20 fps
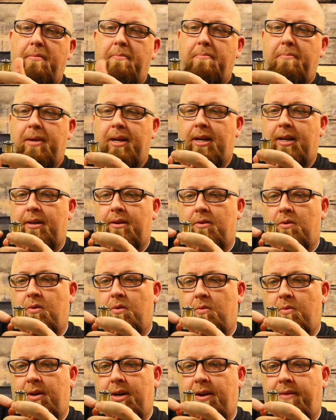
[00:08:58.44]
minute
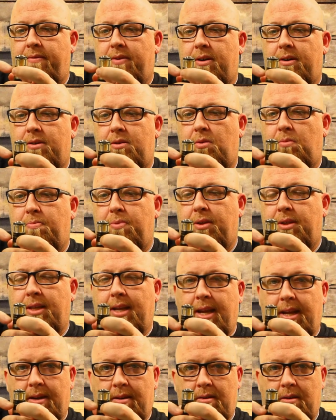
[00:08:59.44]
or whatever to put
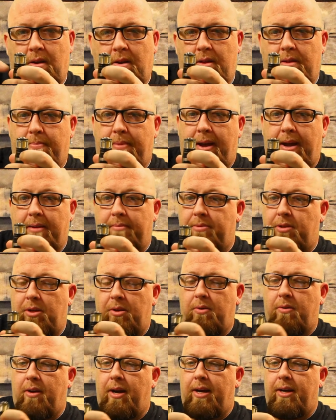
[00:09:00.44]
that on the bottom
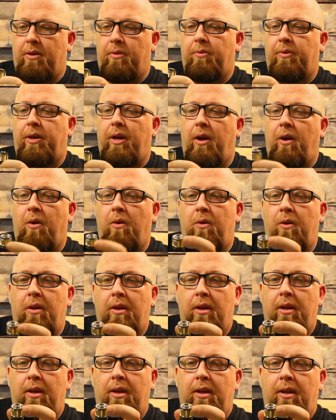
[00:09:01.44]
too? I don't know.
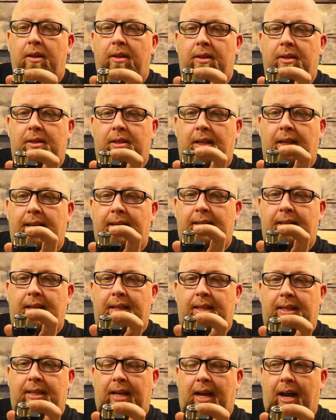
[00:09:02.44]
The slits
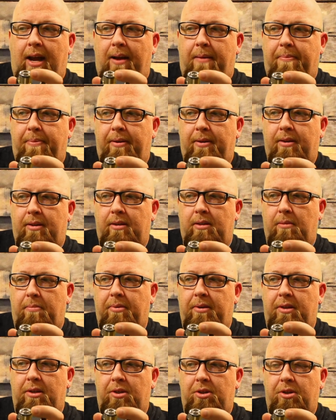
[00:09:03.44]
at the top to put the